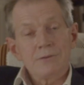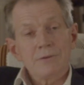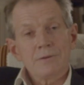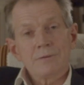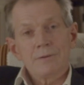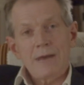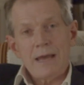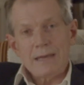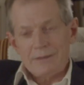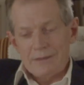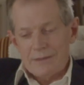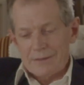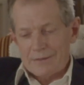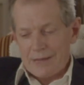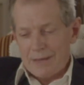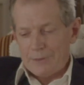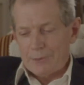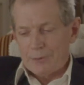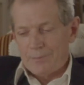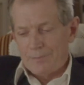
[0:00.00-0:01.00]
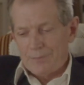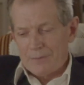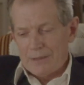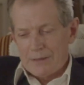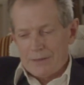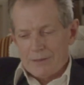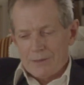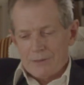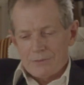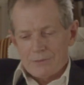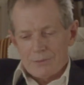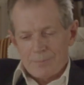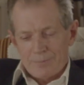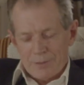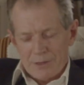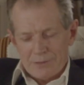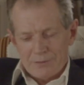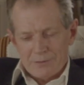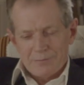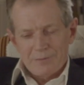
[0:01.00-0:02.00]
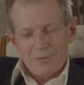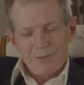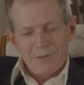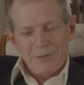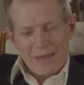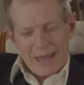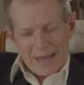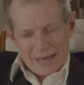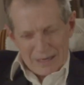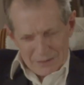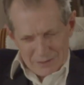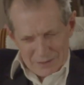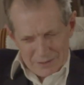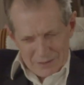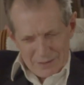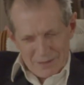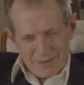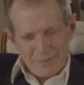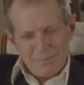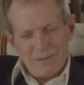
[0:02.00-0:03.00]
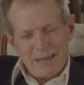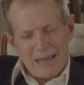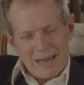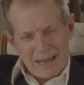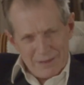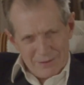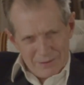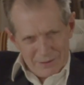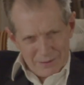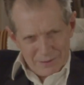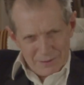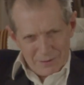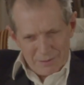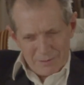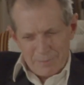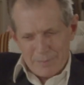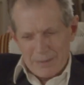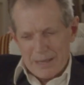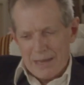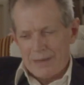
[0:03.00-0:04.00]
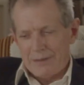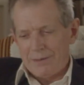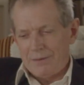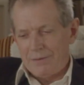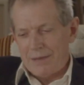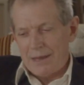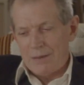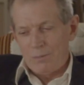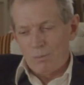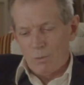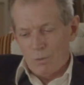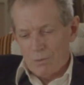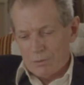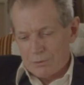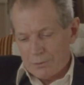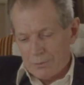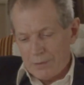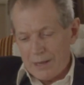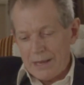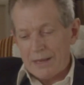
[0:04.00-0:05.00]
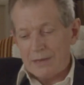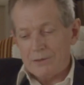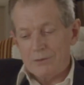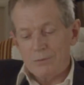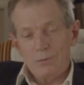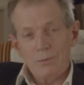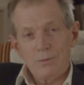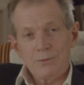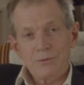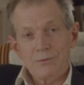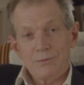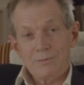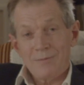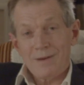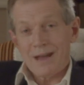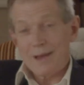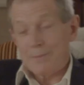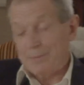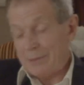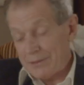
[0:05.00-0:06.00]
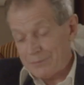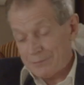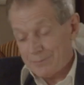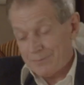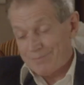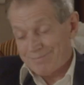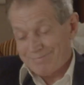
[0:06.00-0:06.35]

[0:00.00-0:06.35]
to the writing table. Sir Percival thanked her, handed her a pen, and then walked away towards the fireplace.